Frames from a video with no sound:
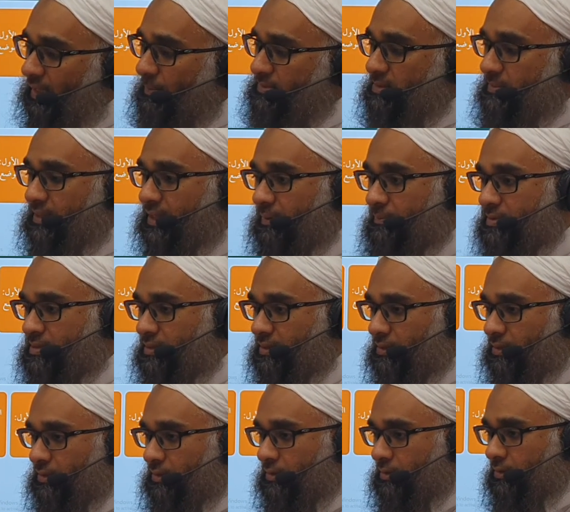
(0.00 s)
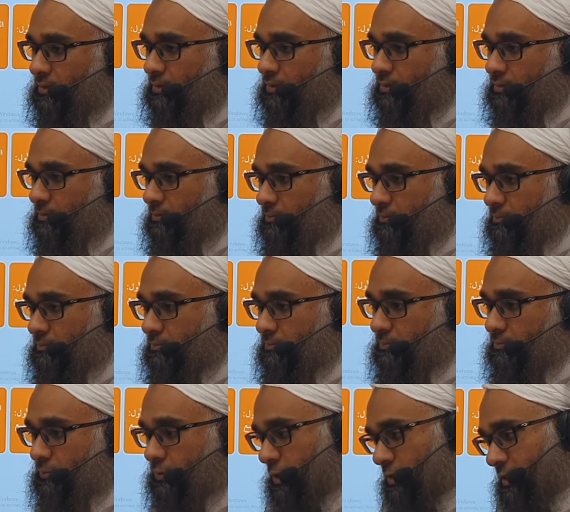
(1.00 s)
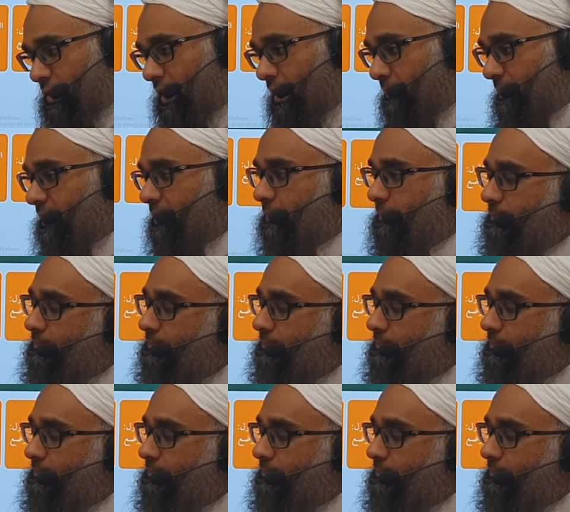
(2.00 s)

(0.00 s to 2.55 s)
comes, it becomes mutashabih.